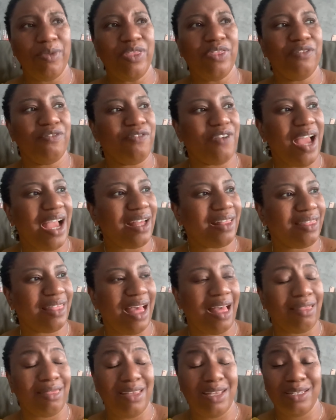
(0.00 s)
and the fact
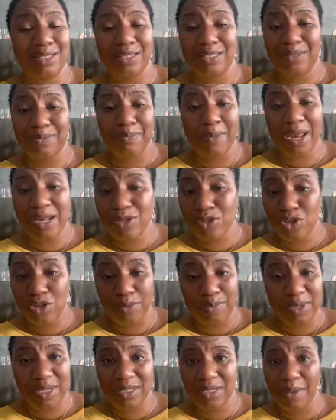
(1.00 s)
that this is meant to
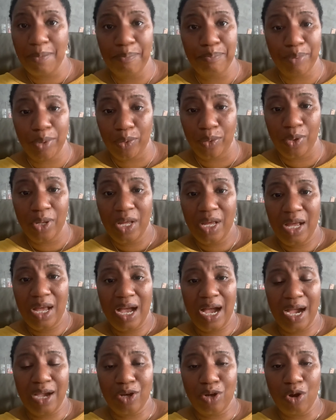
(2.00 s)
be simple.
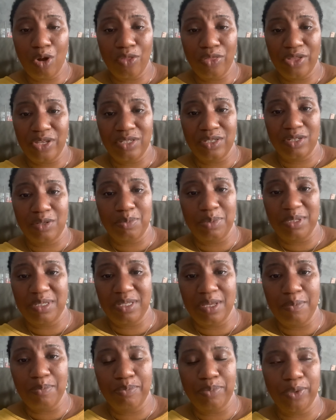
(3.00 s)
I got this to be
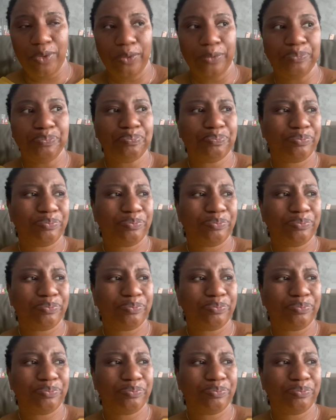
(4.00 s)
simple.